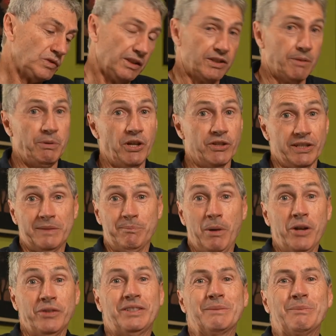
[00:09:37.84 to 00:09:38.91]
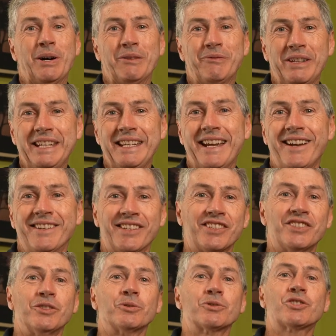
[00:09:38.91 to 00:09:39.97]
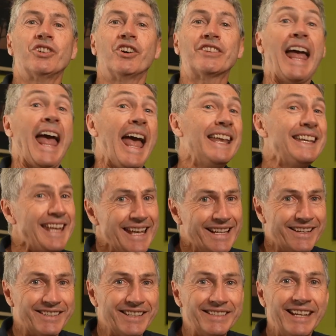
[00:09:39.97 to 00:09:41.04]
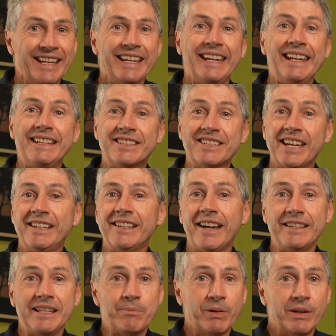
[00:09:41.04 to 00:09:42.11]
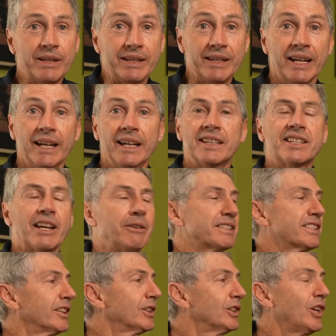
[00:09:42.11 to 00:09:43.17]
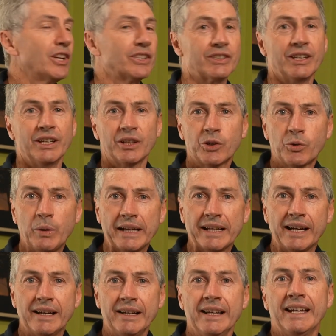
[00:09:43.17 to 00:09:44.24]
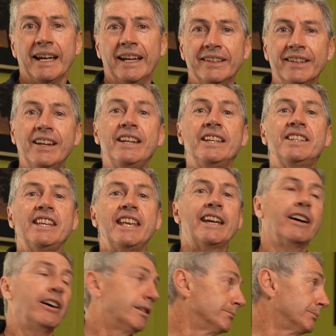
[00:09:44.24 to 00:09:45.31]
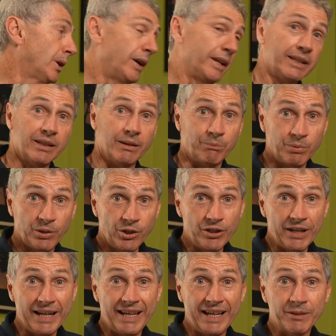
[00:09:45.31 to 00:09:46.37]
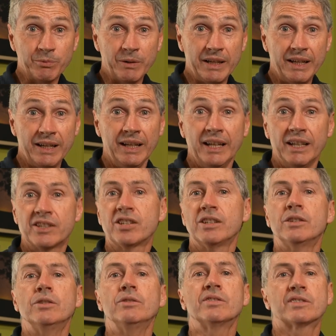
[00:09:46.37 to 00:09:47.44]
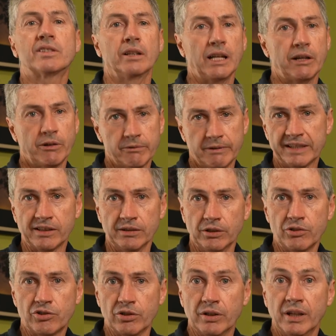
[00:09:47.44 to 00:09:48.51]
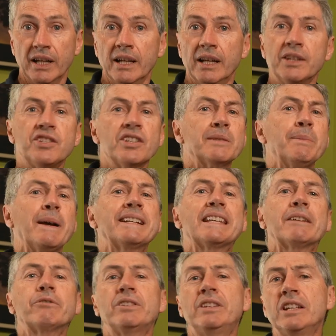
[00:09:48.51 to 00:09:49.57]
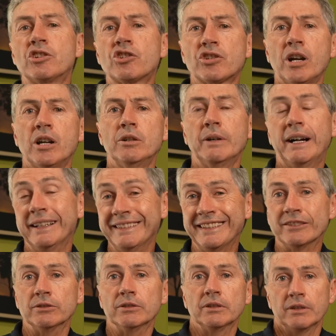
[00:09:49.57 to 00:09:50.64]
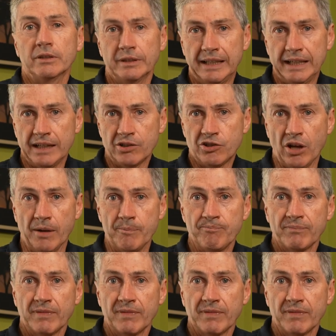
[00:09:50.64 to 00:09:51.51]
to be honest, most of my videos are still shot and edited in 1080p, so it's a lot quicker and easier on my computer hardware to use the lower resolution. It just makes everything show a little larger.